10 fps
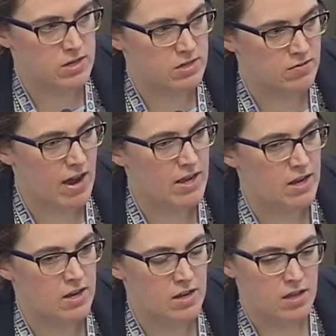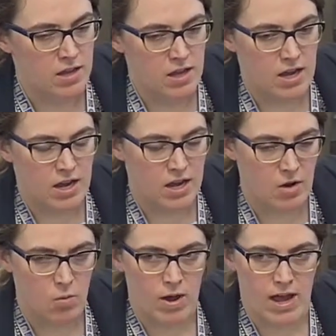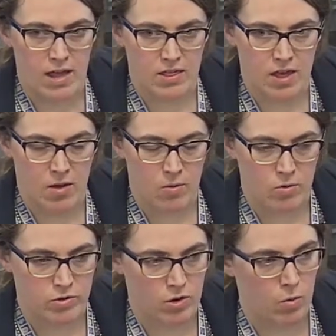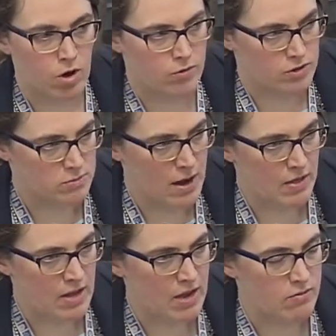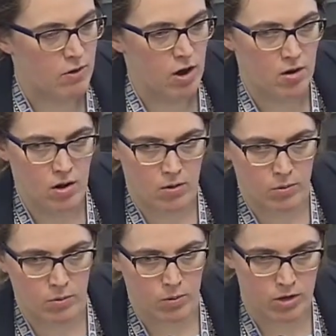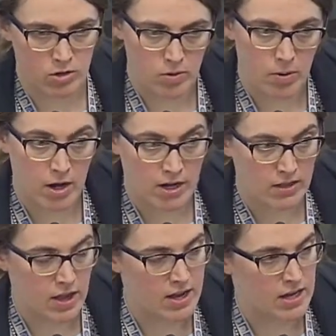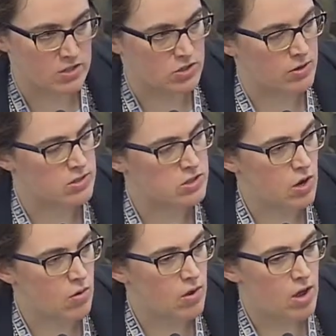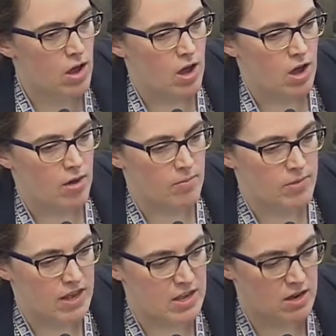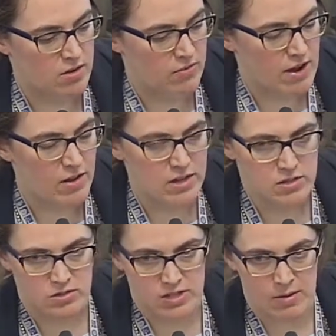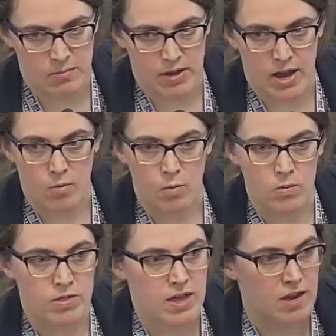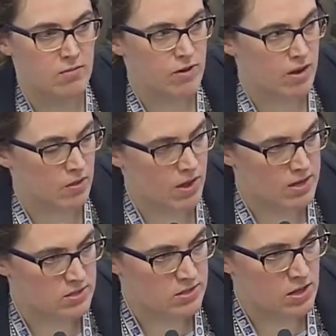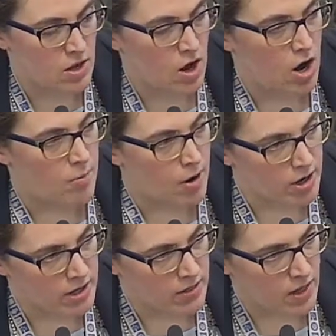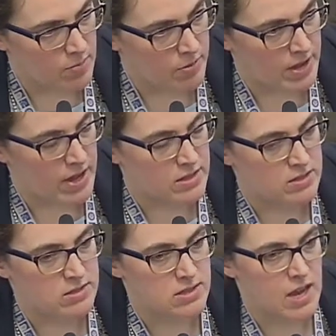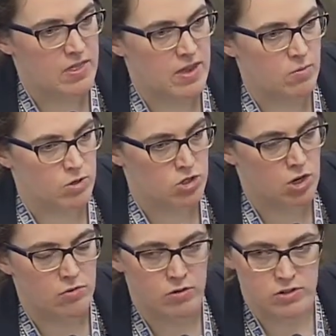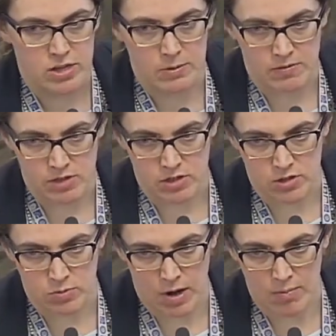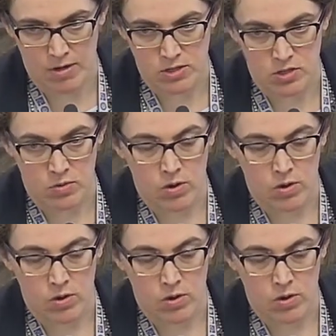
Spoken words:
divided in a way that was going to work for Smiley and for our. We were going to do a parking lot next to it. So they needed to finalize their site plan. We would then finalize our parking lot plans and then return for a subdivision of those properties. So